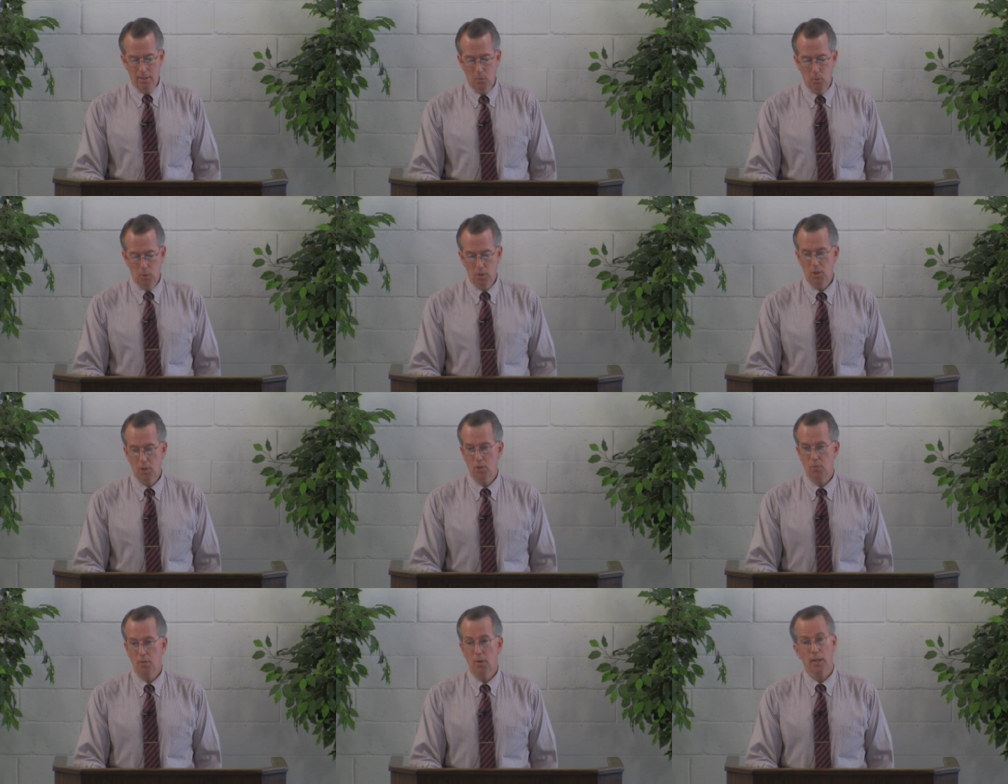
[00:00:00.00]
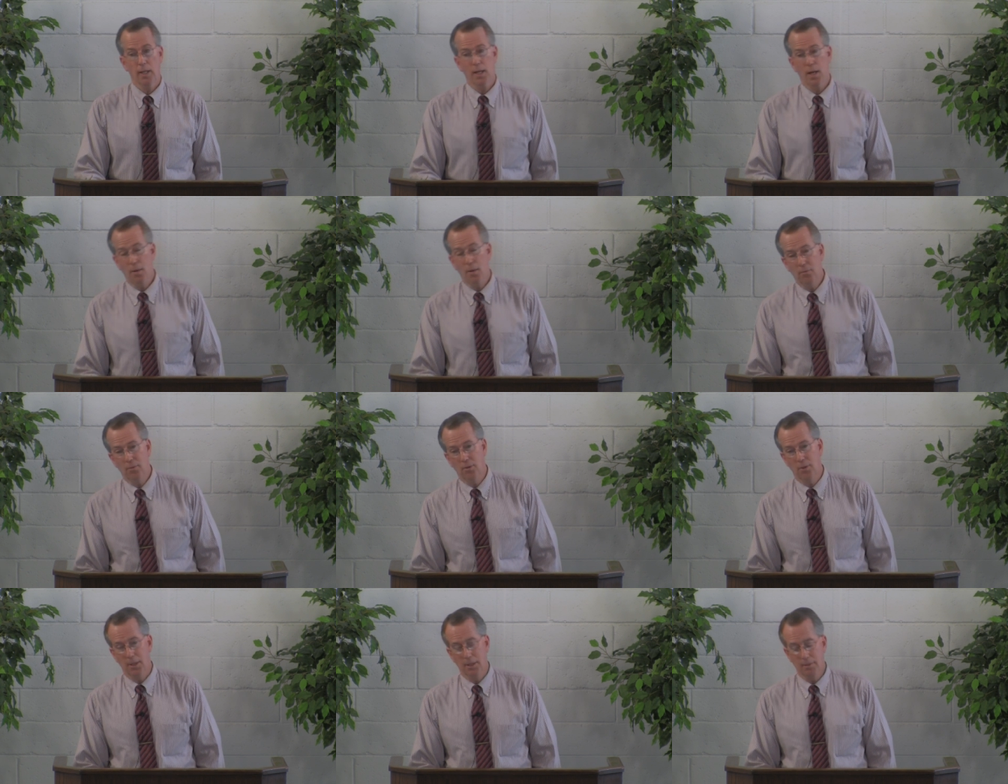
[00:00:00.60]
which is very
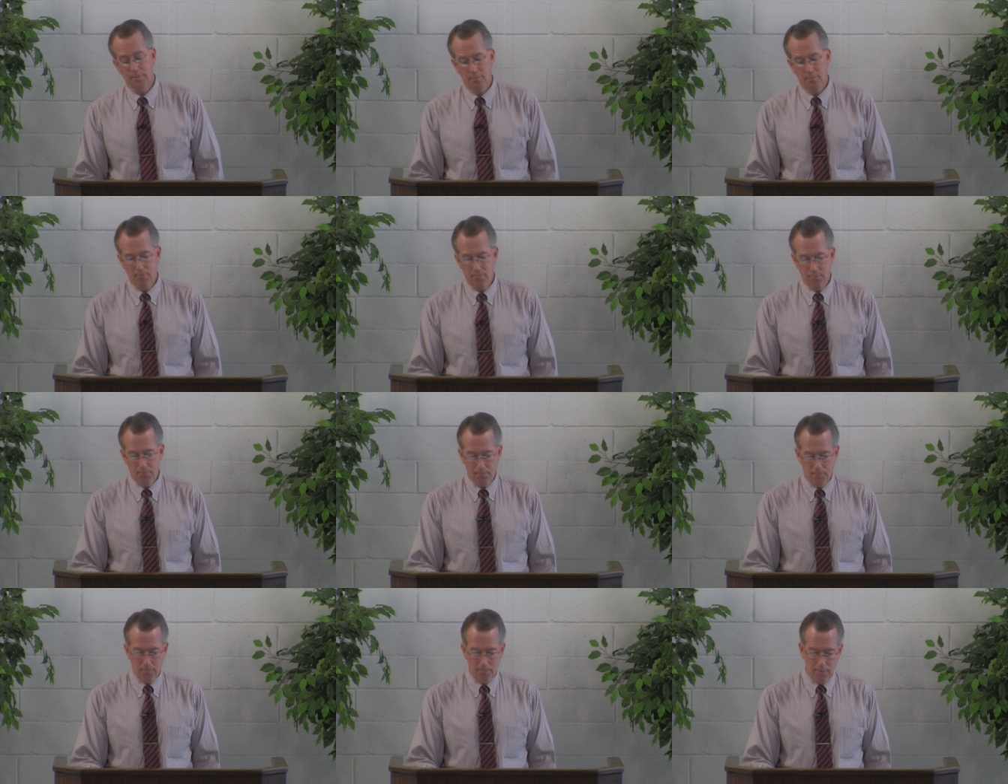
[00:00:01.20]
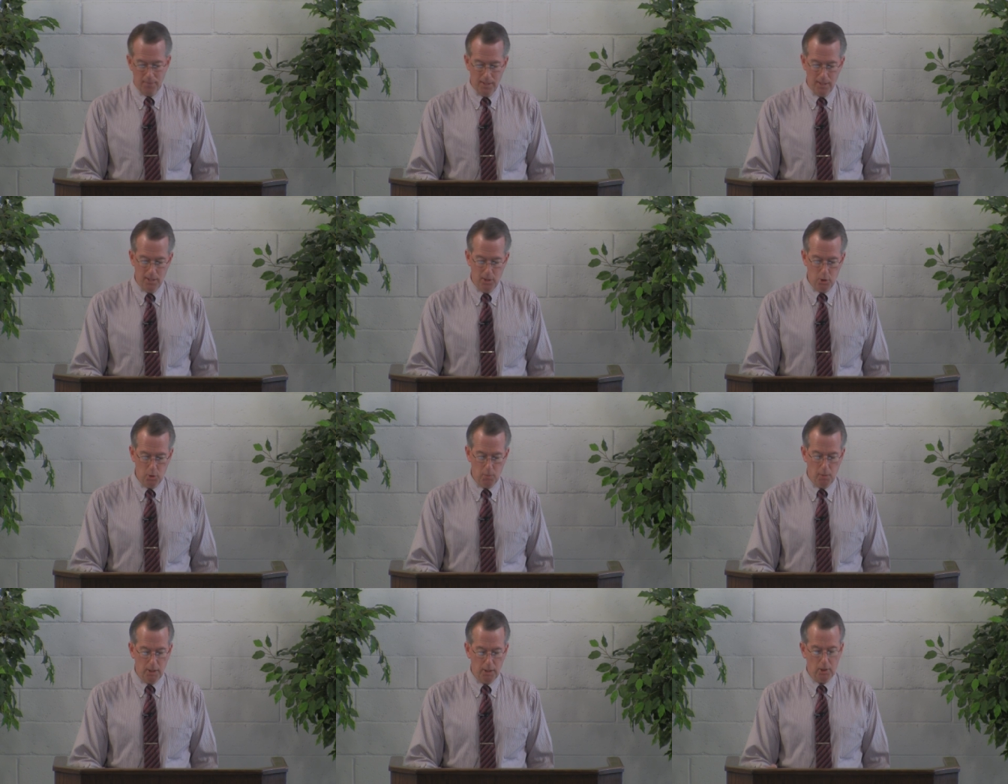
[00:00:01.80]
comforting,
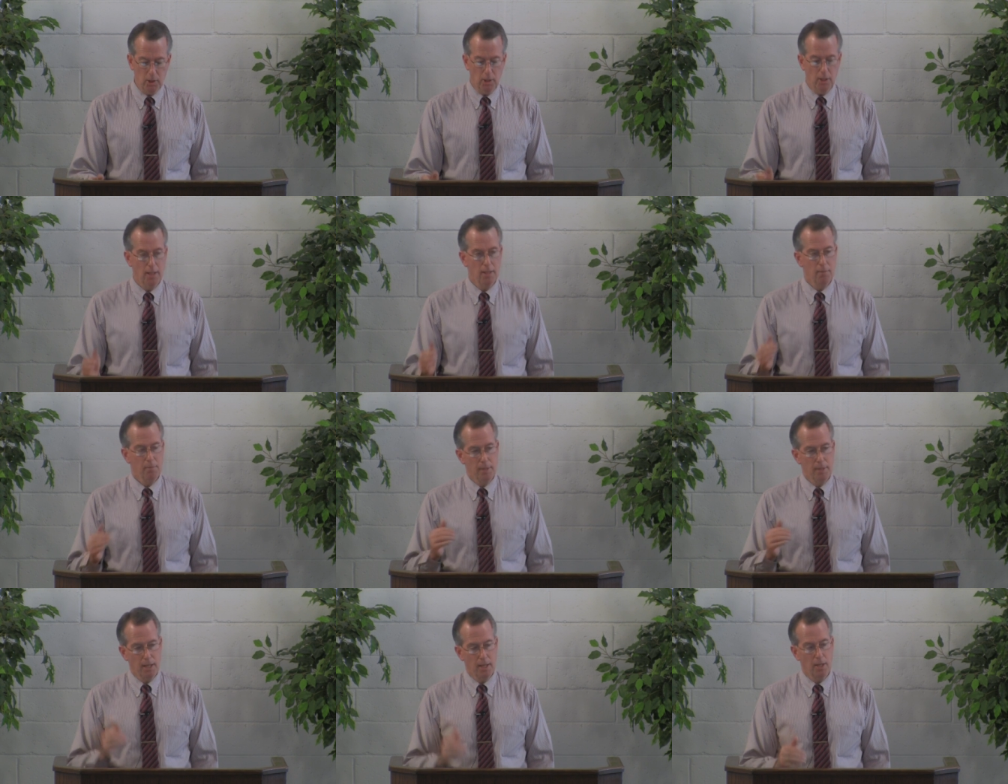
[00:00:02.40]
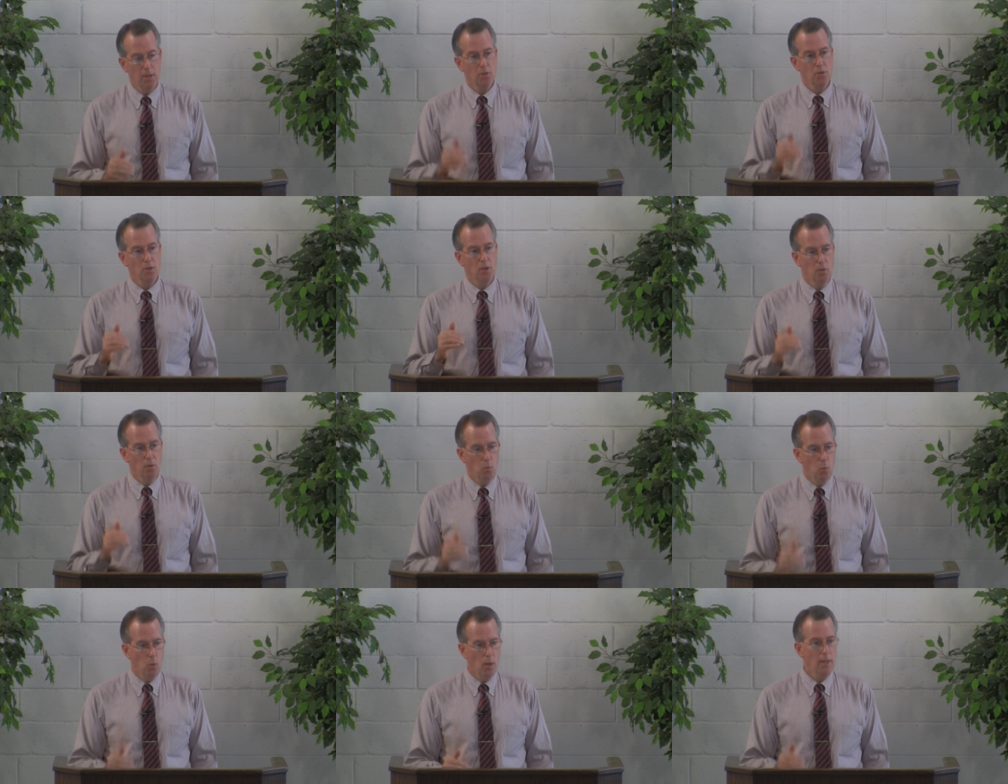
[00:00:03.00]
especially because
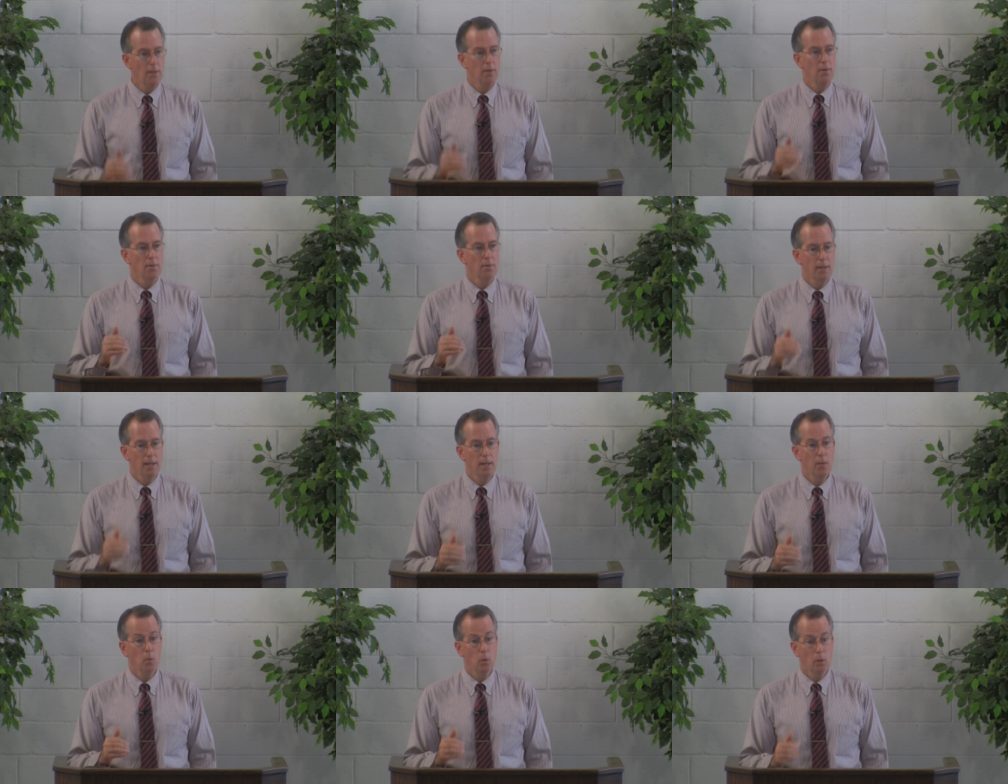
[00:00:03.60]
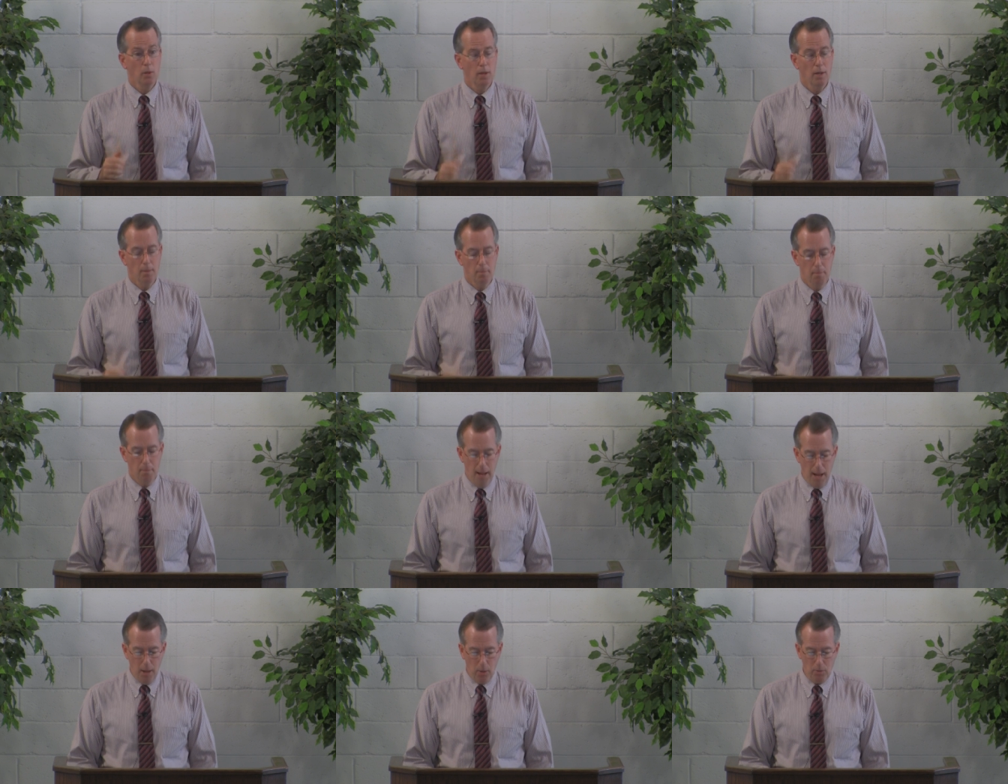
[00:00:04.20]
of what they were
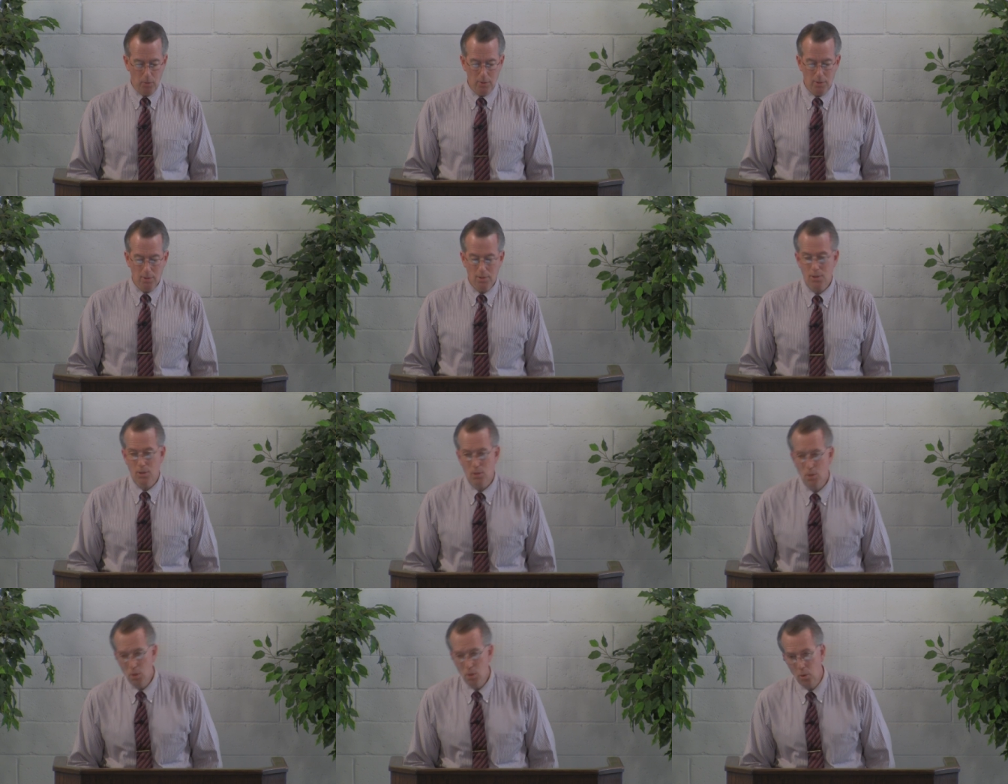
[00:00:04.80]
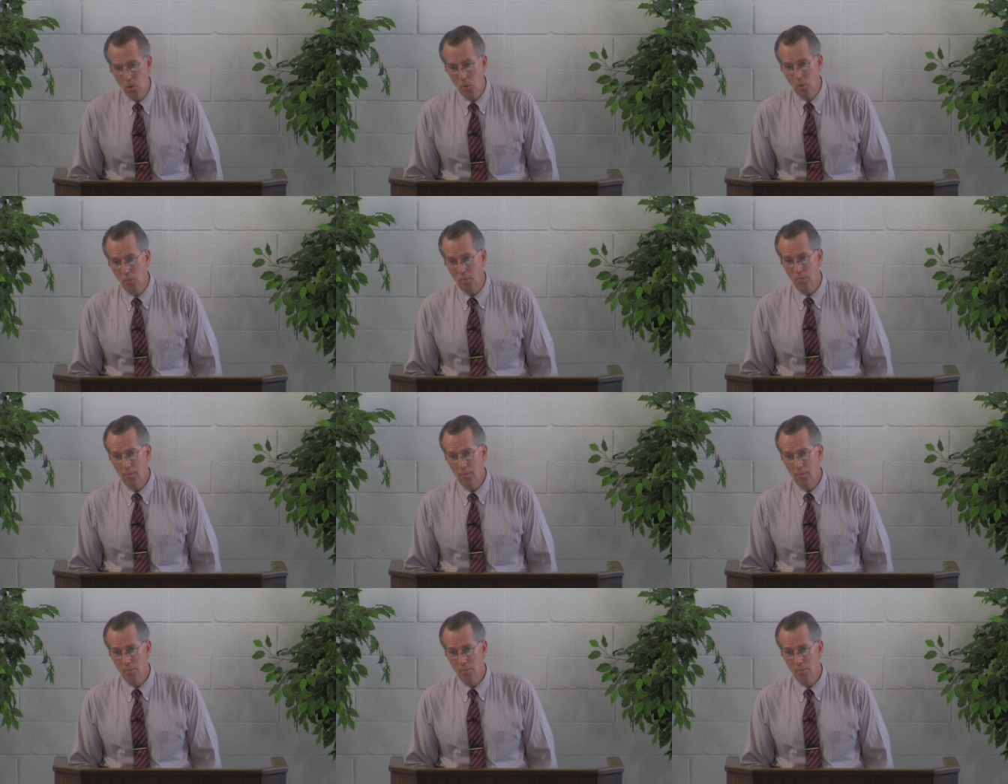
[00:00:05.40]
about to do.